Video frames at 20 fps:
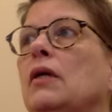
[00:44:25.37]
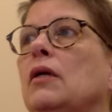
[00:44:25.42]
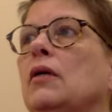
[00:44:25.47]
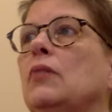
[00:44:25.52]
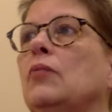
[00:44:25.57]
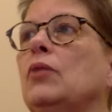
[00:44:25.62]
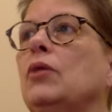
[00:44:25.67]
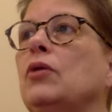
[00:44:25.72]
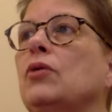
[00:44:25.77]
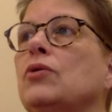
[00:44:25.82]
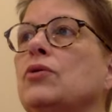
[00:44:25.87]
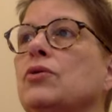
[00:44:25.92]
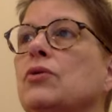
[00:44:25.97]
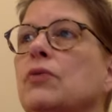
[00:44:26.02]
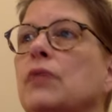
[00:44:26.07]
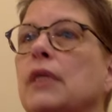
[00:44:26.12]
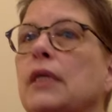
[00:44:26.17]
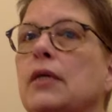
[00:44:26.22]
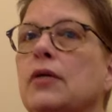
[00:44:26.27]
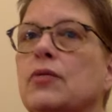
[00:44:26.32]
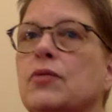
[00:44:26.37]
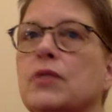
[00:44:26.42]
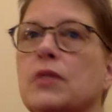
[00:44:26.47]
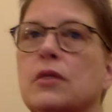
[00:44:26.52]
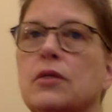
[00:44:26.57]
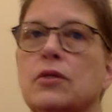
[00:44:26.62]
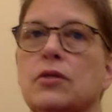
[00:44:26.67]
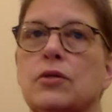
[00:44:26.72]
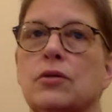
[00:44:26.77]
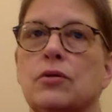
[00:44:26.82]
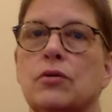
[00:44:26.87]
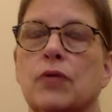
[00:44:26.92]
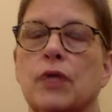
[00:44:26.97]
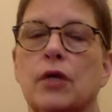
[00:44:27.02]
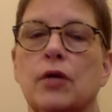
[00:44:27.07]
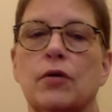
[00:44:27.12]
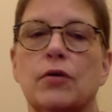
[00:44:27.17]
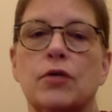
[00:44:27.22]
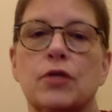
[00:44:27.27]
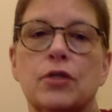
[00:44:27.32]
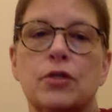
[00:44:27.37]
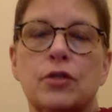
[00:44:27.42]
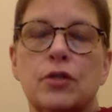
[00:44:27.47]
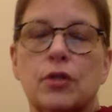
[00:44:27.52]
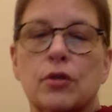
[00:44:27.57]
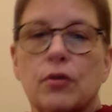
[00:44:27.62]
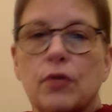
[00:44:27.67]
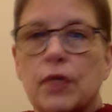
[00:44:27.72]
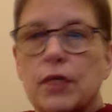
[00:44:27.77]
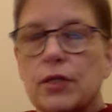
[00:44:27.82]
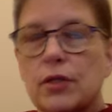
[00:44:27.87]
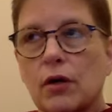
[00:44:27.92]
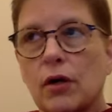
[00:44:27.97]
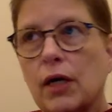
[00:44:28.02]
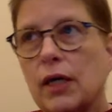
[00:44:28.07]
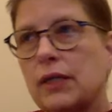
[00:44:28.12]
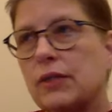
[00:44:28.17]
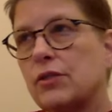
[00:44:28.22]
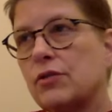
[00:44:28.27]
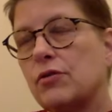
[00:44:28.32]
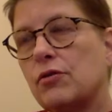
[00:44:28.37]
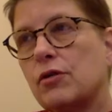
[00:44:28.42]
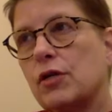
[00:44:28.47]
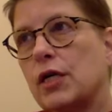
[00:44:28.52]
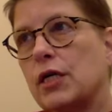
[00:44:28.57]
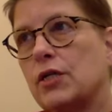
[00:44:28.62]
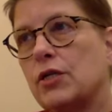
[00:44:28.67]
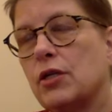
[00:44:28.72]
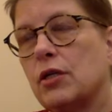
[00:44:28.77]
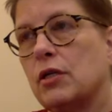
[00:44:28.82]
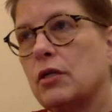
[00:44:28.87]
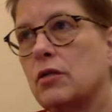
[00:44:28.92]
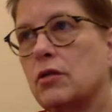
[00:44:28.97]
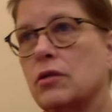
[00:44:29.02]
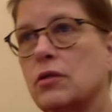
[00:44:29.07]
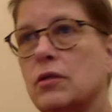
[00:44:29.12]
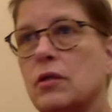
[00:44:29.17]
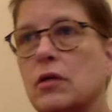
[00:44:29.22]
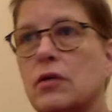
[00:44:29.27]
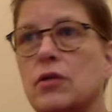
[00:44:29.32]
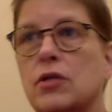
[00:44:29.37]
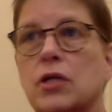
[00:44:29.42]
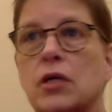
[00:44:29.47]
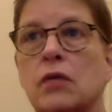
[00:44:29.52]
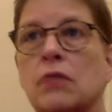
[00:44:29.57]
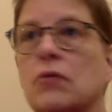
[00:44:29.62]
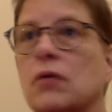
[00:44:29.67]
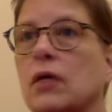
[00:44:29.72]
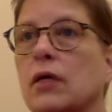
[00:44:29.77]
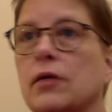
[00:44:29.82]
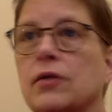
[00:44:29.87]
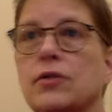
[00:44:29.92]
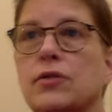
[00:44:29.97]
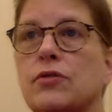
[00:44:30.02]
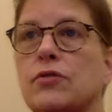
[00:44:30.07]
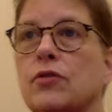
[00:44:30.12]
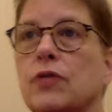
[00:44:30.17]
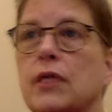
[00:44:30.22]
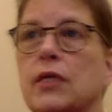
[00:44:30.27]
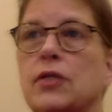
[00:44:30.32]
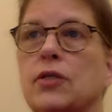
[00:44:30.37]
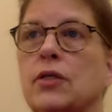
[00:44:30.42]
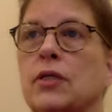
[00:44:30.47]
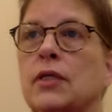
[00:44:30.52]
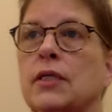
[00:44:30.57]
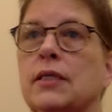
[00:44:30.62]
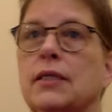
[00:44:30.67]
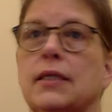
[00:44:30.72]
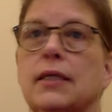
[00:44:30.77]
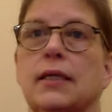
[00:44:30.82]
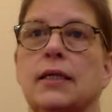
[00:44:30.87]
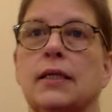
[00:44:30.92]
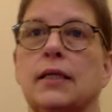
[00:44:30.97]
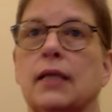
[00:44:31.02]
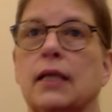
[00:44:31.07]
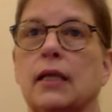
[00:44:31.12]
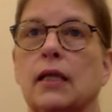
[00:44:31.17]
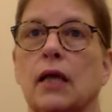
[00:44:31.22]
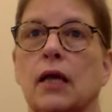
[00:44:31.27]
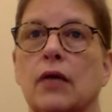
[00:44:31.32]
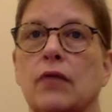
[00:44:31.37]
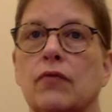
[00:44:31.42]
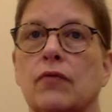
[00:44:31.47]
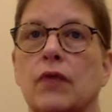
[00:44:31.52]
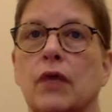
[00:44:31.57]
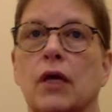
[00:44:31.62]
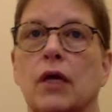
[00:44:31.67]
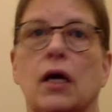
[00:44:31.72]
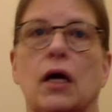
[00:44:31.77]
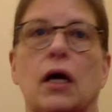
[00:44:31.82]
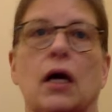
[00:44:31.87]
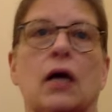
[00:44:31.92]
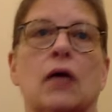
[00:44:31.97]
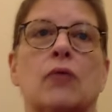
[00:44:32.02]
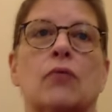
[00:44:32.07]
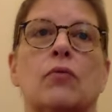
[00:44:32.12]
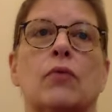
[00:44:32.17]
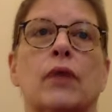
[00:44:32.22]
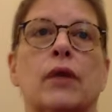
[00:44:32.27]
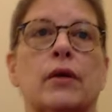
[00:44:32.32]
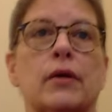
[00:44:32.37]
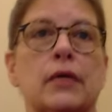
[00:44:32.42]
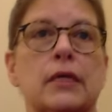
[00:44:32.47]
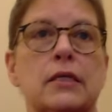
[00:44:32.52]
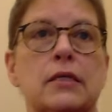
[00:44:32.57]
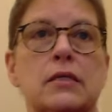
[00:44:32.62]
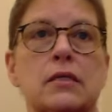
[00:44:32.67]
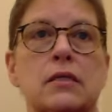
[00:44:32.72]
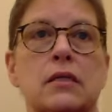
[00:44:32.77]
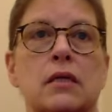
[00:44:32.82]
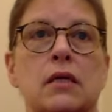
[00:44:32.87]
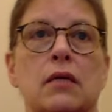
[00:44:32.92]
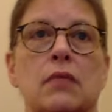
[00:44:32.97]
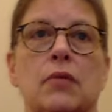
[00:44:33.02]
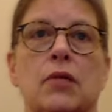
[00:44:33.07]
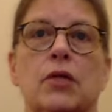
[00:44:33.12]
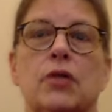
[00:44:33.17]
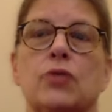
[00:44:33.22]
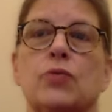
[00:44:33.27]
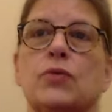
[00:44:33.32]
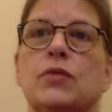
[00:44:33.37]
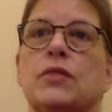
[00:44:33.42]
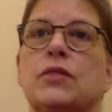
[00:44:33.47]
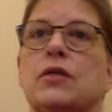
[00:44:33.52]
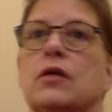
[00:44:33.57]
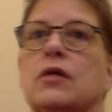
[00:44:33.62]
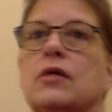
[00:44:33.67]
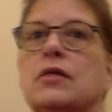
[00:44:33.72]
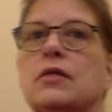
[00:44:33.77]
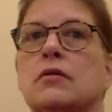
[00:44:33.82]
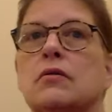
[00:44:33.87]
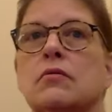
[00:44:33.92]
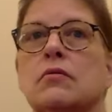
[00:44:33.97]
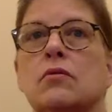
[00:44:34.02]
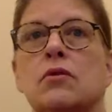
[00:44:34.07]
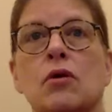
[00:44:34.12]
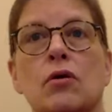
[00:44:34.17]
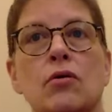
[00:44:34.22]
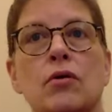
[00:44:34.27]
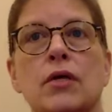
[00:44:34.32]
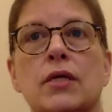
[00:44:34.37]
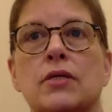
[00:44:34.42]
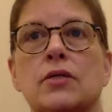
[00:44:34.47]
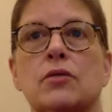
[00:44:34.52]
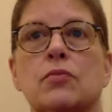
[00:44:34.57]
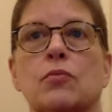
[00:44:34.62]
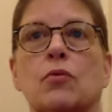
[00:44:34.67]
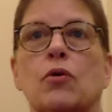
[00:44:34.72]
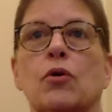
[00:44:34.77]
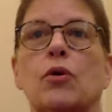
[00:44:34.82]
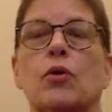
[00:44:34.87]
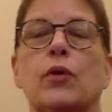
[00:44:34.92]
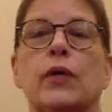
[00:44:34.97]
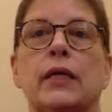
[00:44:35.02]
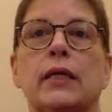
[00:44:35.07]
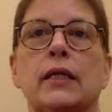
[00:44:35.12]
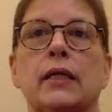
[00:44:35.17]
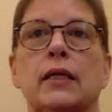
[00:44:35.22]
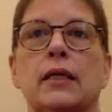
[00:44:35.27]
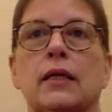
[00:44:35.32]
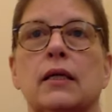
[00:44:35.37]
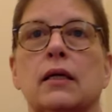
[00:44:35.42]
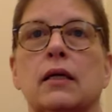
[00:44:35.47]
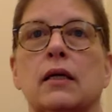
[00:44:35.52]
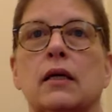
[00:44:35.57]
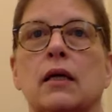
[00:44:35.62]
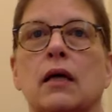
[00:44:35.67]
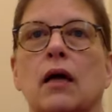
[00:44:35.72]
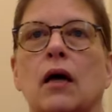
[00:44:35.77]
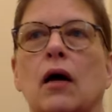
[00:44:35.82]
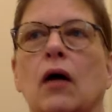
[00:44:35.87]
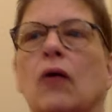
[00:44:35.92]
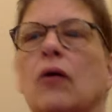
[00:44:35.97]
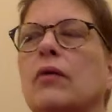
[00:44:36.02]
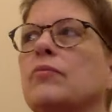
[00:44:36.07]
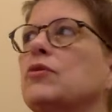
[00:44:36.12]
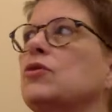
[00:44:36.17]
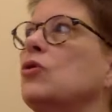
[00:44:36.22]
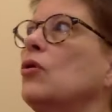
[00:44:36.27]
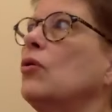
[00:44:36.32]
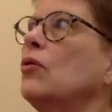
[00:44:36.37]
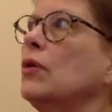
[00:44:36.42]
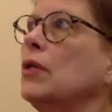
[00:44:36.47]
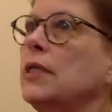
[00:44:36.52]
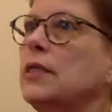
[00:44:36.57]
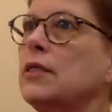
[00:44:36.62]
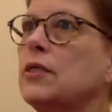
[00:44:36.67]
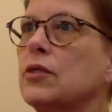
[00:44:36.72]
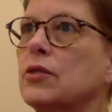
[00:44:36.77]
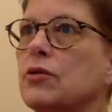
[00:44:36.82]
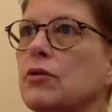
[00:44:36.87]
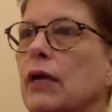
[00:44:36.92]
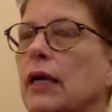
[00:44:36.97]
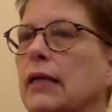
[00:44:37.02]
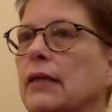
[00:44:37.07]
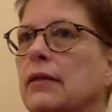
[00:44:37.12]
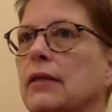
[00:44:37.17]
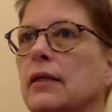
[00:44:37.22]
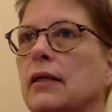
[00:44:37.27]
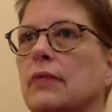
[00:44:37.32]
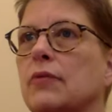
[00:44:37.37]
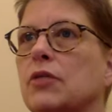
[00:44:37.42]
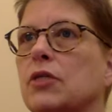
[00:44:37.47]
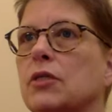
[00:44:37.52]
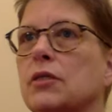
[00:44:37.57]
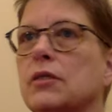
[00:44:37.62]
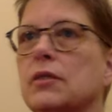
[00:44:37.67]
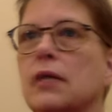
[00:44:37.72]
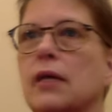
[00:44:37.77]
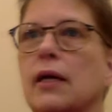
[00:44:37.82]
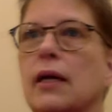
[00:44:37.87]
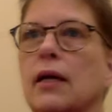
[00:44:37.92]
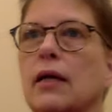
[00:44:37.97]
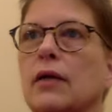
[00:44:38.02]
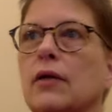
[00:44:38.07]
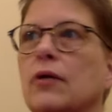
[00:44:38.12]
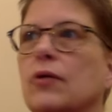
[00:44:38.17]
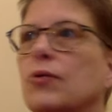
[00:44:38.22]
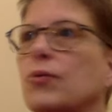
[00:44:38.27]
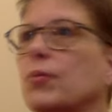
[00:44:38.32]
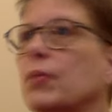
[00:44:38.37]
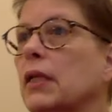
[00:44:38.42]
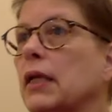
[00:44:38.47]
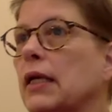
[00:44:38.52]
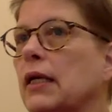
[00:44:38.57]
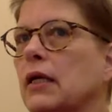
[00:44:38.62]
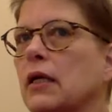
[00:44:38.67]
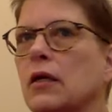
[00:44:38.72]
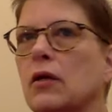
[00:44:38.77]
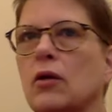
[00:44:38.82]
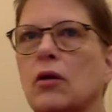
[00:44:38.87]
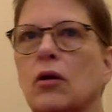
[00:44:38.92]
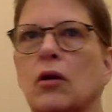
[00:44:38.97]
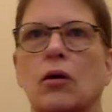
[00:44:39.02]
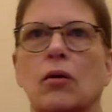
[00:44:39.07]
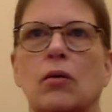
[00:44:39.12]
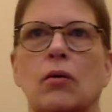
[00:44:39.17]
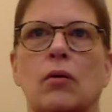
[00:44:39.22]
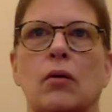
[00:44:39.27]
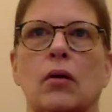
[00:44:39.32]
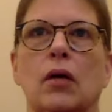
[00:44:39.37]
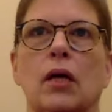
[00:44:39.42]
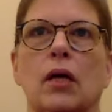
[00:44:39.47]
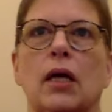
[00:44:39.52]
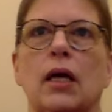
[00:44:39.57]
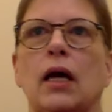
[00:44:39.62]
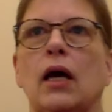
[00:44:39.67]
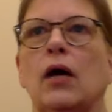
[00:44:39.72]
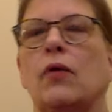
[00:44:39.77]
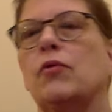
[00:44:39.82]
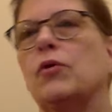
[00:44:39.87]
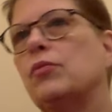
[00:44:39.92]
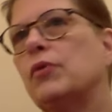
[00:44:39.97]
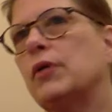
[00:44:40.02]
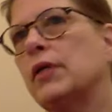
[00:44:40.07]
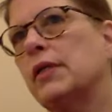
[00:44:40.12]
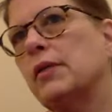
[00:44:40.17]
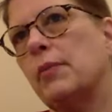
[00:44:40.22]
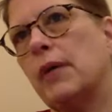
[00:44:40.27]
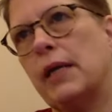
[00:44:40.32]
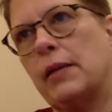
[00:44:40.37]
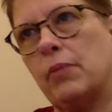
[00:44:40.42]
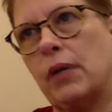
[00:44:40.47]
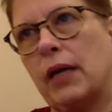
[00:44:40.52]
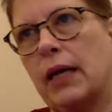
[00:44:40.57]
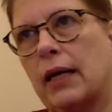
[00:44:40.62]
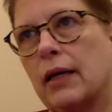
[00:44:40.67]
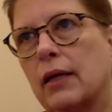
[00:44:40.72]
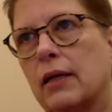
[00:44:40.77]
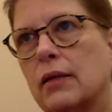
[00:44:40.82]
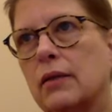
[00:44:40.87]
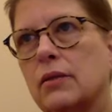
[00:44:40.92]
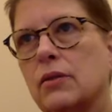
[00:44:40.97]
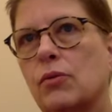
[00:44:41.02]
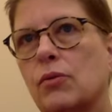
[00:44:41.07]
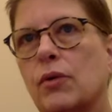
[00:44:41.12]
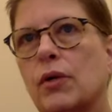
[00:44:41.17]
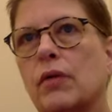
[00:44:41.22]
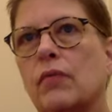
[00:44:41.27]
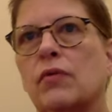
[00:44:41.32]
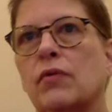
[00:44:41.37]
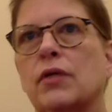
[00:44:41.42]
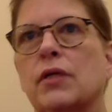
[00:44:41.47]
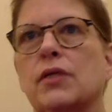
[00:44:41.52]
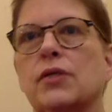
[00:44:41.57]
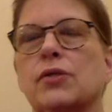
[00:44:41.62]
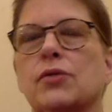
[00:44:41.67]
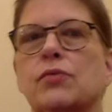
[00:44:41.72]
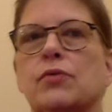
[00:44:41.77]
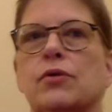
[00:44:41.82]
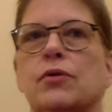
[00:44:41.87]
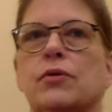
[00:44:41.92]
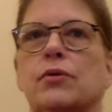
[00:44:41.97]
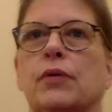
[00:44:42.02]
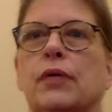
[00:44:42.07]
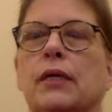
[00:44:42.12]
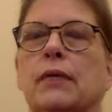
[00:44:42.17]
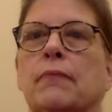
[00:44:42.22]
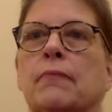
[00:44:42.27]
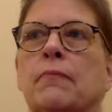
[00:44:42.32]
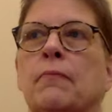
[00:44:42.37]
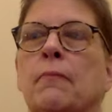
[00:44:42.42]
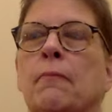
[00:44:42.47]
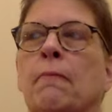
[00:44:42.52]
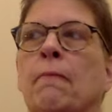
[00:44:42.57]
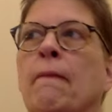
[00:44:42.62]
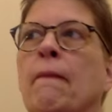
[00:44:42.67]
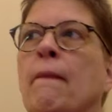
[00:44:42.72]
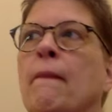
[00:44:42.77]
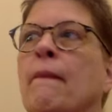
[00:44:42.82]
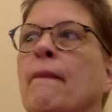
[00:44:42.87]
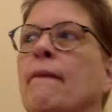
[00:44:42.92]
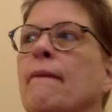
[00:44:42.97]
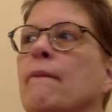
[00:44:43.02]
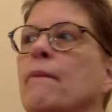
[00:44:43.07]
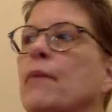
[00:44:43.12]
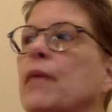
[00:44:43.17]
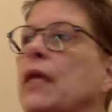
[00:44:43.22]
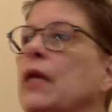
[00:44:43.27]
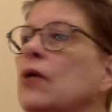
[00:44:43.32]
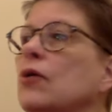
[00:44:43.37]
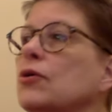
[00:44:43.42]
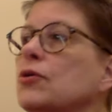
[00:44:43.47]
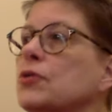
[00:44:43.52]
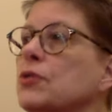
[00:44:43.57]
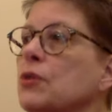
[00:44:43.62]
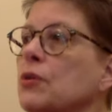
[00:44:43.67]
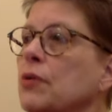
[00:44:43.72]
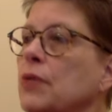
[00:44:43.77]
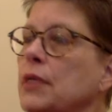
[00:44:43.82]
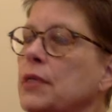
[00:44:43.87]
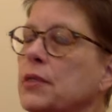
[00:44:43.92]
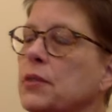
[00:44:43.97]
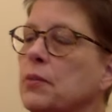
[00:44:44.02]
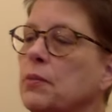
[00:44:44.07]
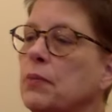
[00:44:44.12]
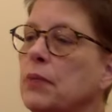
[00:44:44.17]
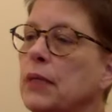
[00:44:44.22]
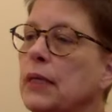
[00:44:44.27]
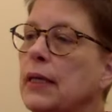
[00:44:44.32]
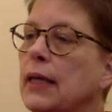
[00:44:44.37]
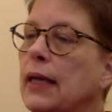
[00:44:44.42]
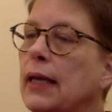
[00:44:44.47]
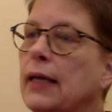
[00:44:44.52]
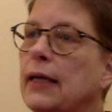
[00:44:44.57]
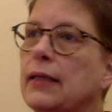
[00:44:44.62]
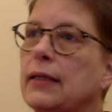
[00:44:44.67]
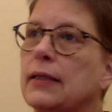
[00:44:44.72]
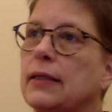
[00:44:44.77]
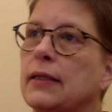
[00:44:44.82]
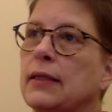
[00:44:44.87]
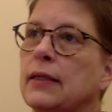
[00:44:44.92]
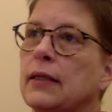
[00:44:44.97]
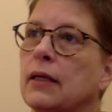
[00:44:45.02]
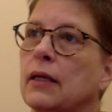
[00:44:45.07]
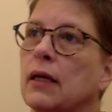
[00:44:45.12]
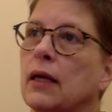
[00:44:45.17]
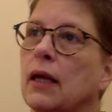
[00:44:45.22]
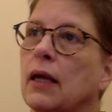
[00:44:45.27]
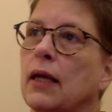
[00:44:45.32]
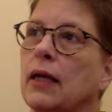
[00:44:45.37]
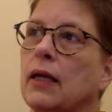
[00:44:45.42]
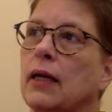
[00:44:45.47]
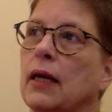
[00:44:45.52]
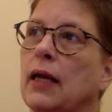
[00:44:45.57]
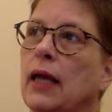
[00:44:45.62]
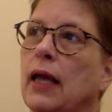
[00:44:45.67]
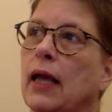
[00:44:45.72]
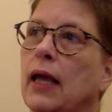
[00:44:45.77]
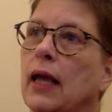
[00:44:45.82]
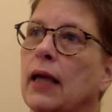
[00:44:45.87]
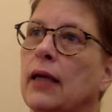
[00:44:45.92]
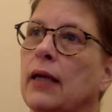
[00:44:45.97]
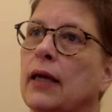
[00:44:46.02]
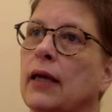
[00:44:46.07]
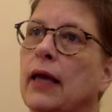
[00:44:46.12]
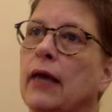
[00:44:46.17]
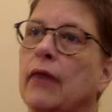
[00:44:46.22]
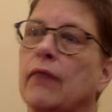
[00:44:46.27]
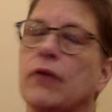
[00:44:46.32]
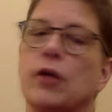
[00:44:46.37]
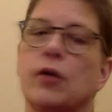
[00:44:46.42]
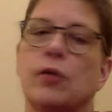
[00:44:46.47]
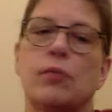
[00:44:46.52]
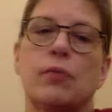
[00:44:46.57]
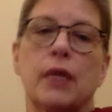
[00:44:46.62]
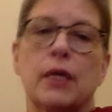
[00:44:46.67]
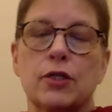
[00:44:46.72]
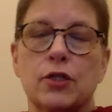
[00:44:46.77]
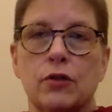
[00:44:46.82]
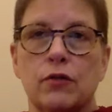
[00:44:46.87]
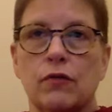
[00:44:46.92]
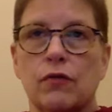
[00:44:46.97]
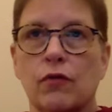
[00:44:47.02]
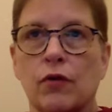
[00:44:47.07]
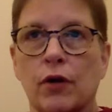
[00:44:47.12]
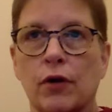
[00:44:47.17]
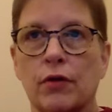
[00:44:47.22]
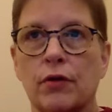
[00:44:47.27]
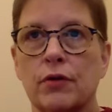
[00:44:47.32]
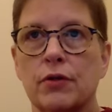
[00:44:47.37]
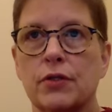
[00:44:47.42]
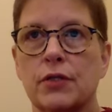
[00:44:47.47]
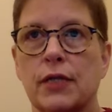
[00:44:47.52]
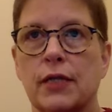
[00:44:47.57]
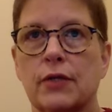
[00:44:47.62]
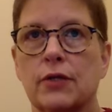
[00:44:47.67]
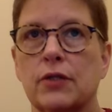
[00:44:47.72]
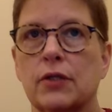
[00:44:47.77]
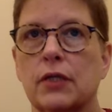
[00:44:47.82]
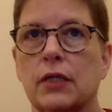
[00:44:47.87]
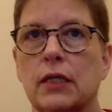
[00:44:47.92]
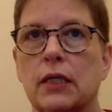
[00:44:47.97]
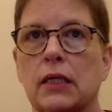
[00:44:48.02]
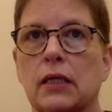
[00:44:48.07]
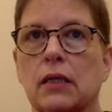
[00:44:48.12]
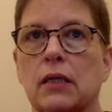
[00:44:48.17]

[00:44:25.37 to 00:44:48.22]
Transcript: But also, it helps us to inc- just increase our concentration, just our general concentration in day to day life, our awareness, because we start to notice more quickly oh, I'm totally distracted. I'm just like on another planet, you know? And we bring the mind back to whatever it is we're doing. It also is a big aid in in in having compassion for others, actually.